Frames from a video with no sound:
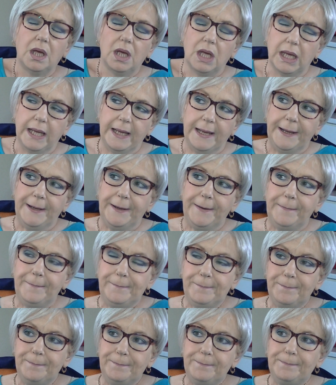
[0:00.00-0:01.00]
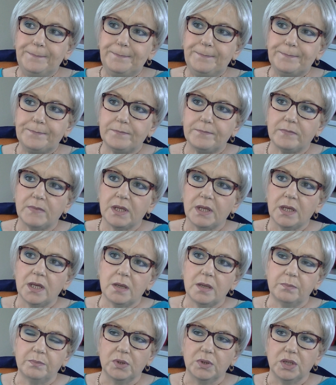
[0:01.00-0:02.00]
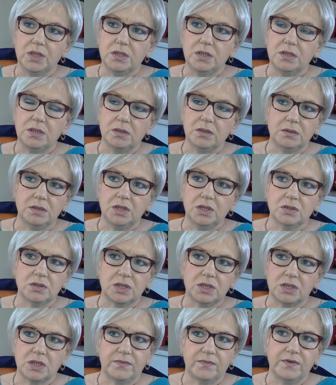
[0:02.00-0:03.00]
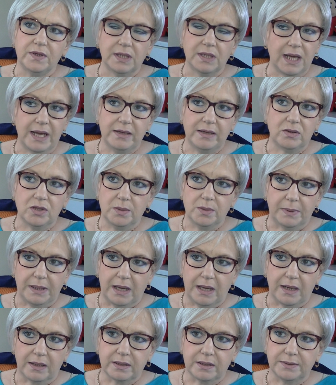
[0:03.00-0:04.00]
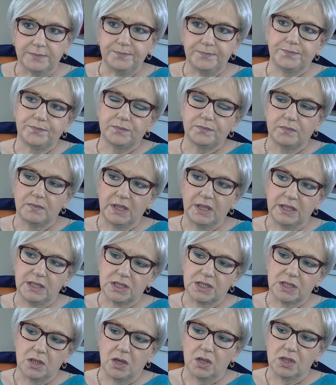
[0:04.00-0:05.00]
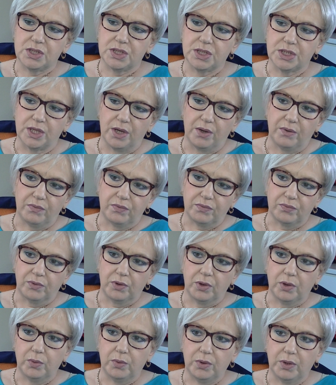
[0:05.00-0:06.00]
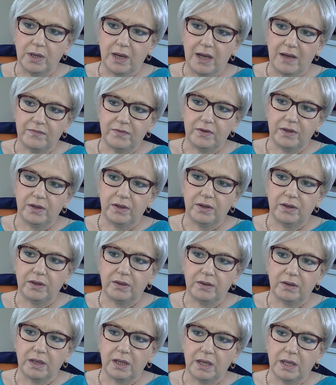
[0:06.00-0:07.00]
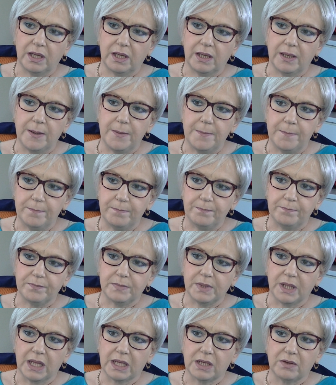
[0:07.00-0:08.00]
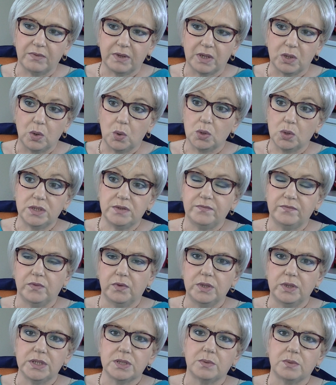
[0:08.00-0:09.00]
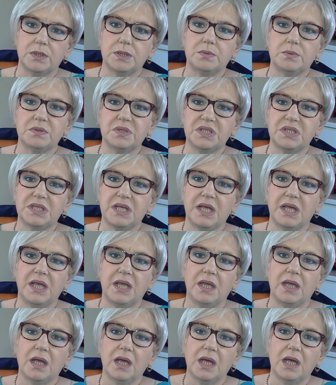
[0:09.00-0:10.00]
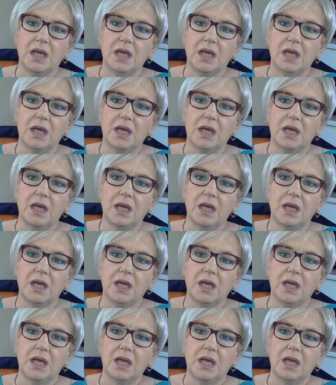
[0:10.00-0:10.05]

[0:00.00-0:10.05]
but you're sort of, you're lying on your back, it starts to go through, you have a like a recorded voice which will say